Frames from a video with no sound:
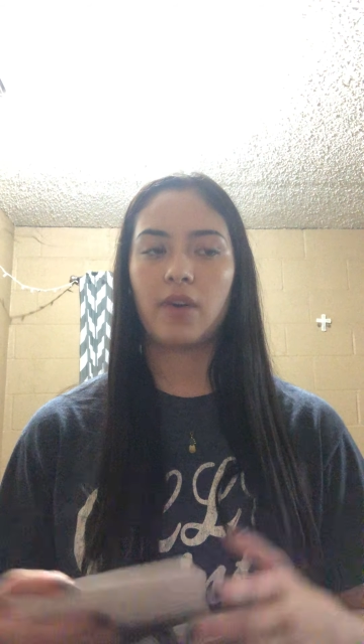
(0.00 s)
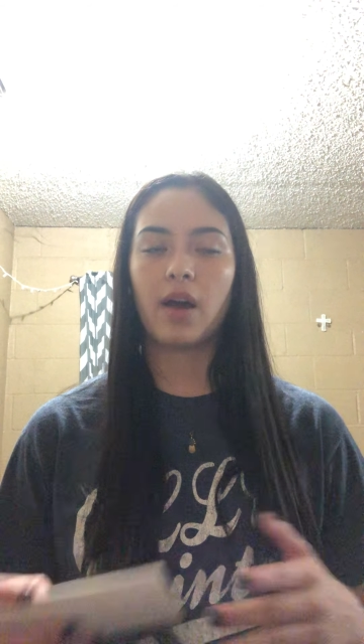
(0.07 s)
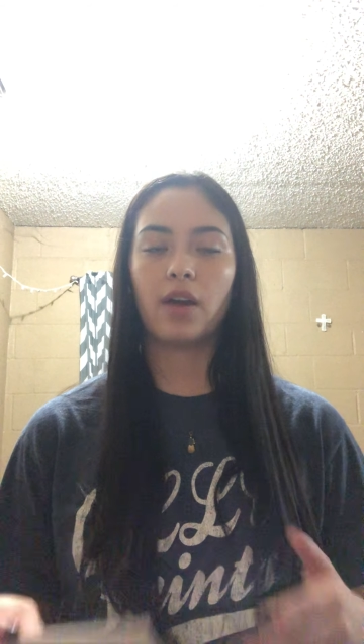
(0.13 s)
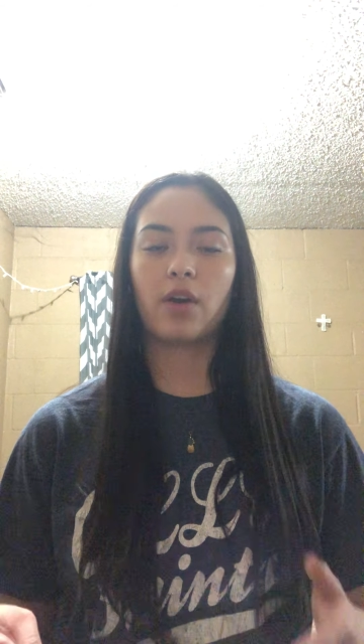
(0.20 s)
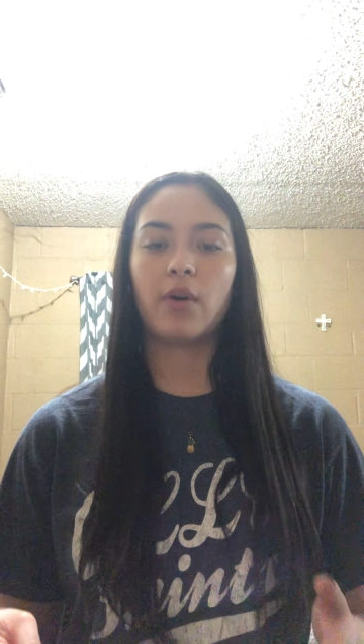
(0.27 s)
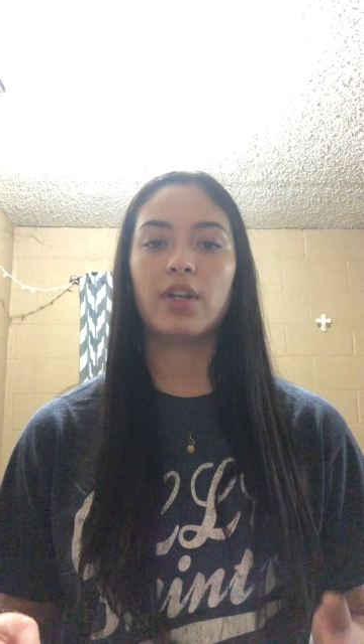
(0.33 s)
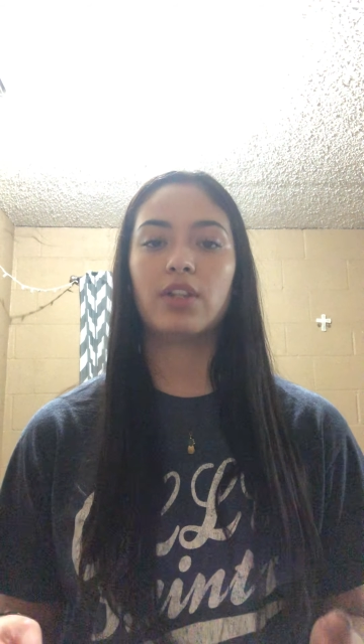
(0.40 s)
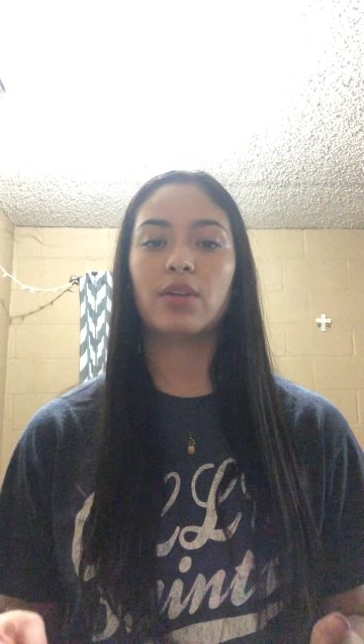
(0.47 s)

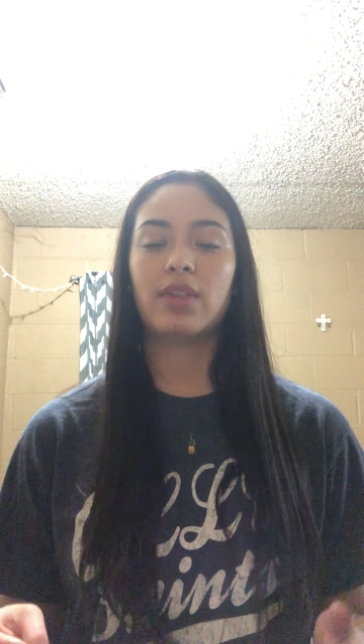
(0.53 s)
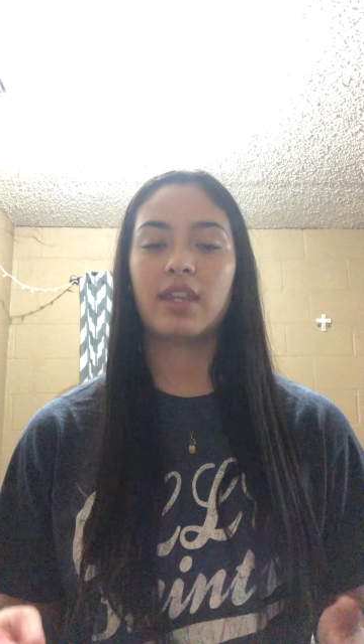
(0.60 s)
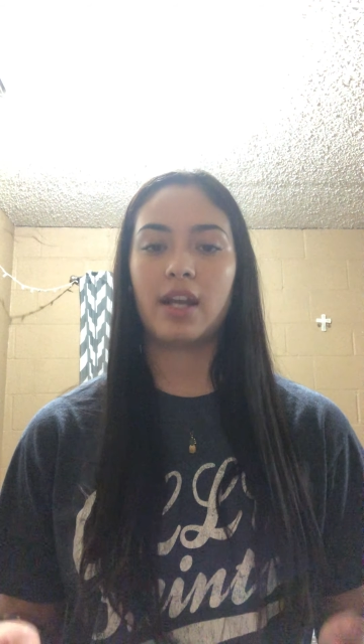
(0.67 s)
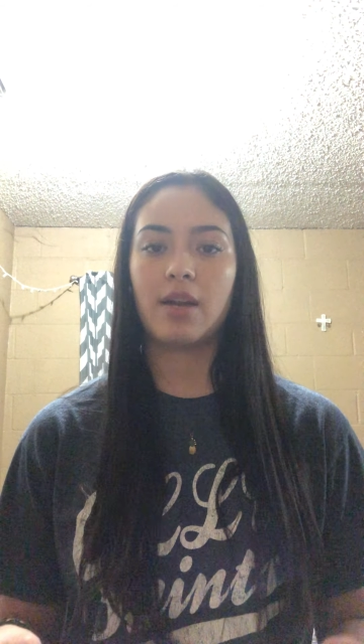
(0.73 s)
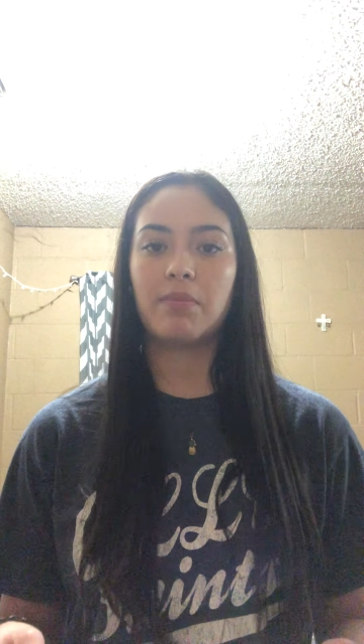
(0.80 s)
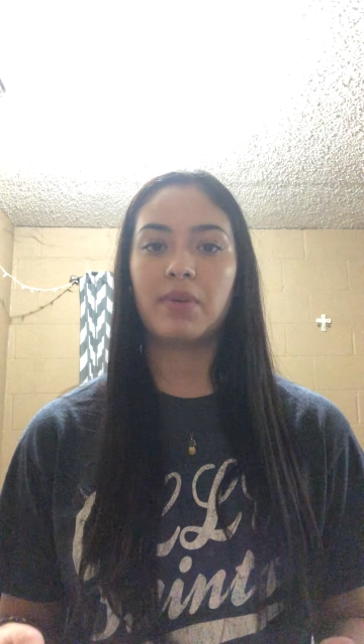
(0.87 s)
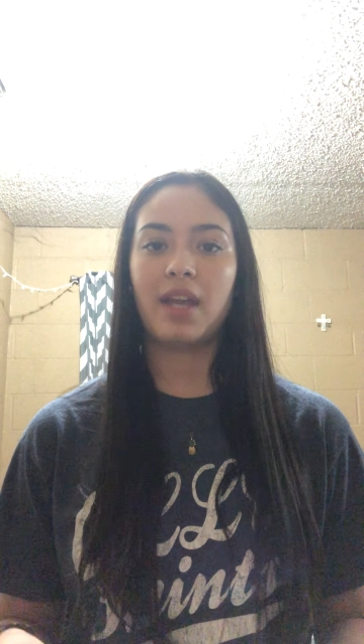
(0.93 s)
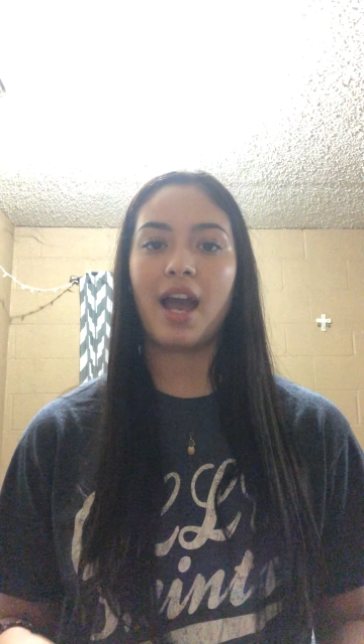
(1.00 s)
going through
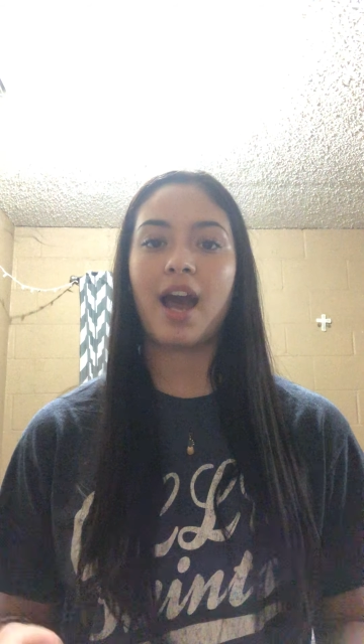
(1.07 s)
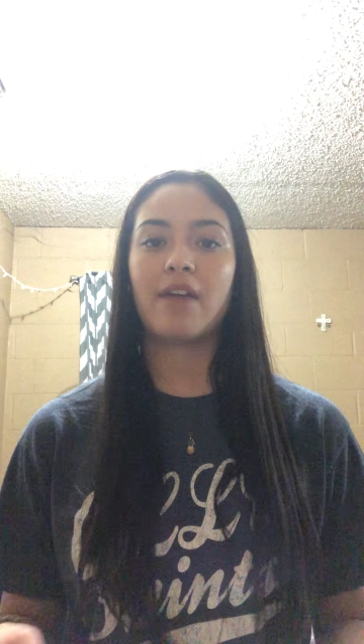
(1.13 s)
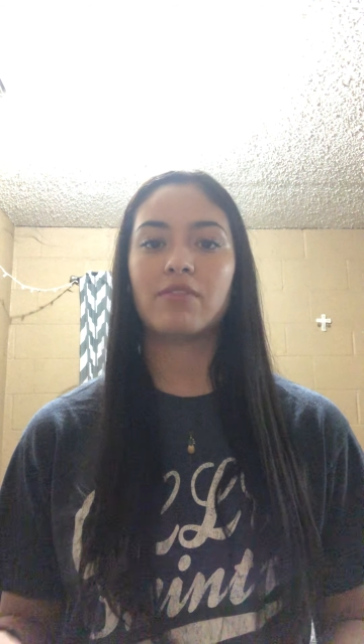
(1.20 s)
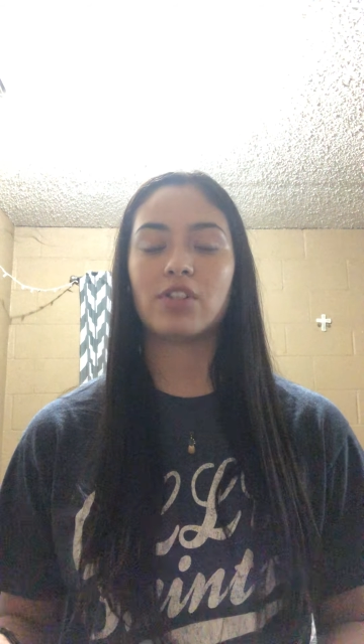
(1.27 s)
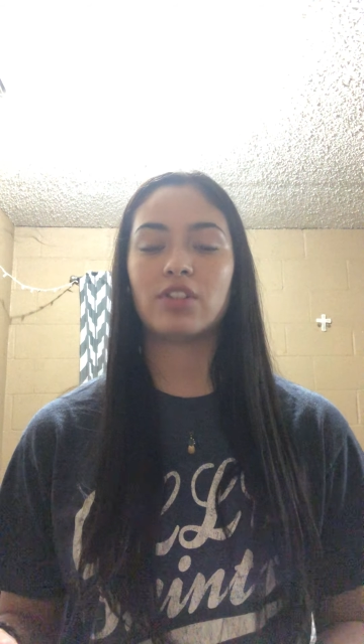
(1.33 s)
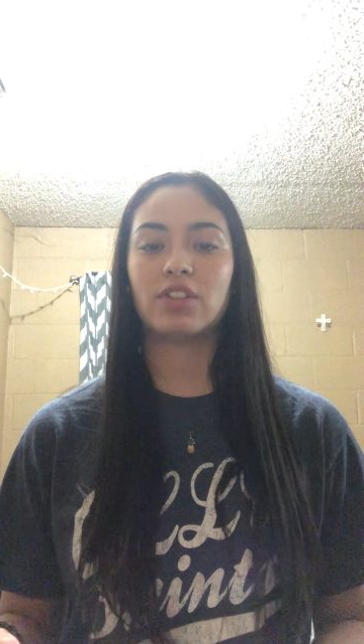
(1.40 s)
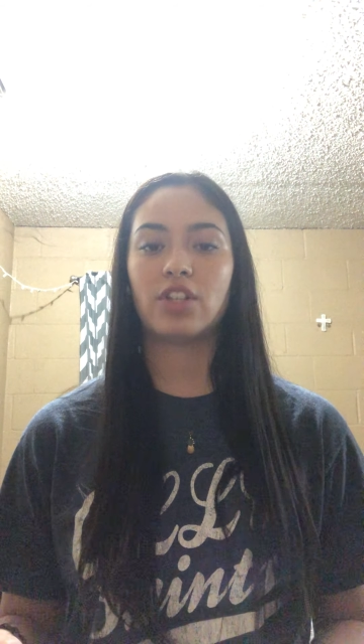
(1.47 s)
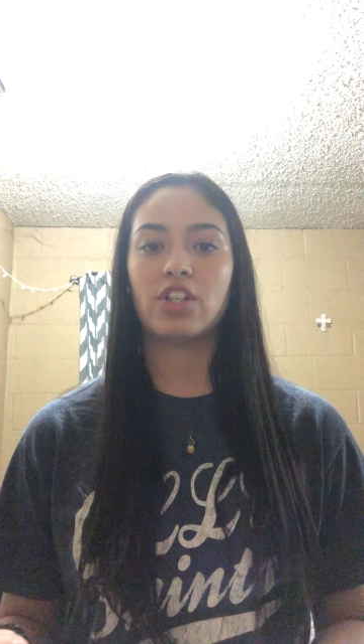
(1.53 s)
therapy
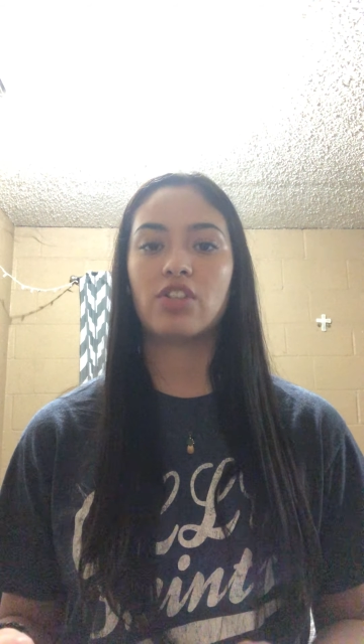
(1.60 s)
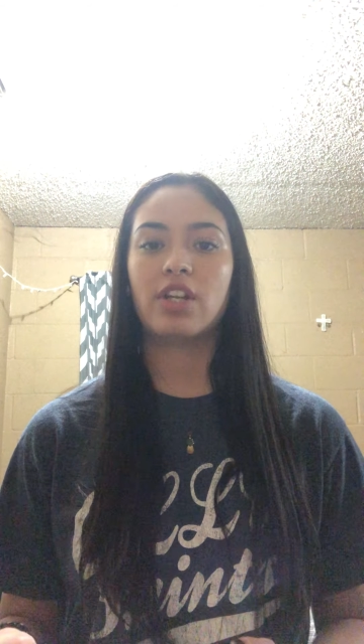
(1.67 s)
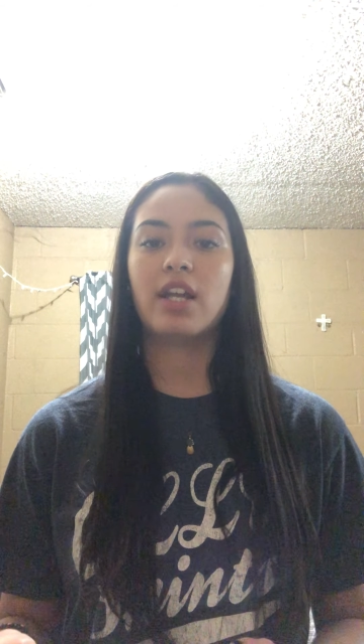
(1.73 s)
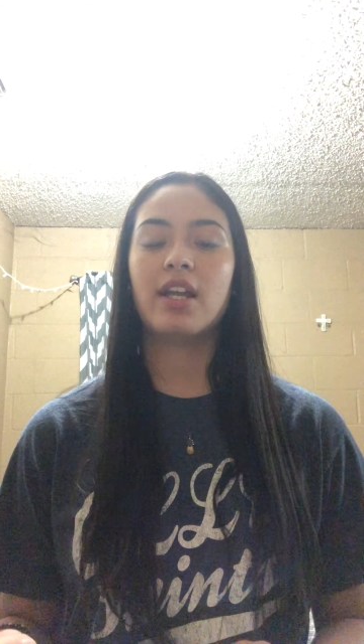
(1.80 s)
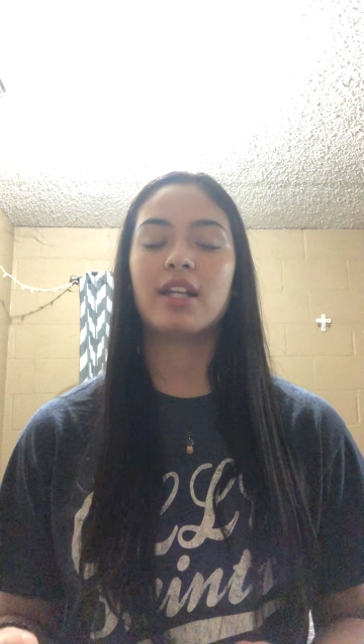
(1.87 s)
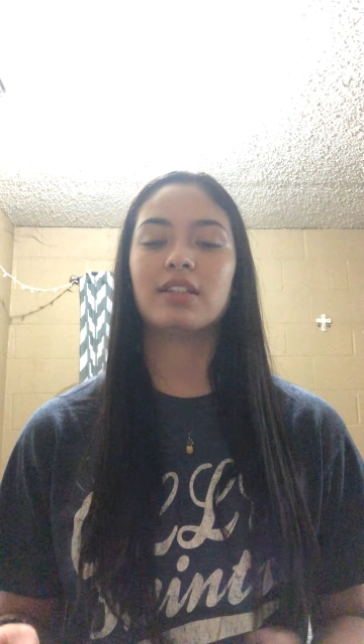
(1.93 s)
after surgery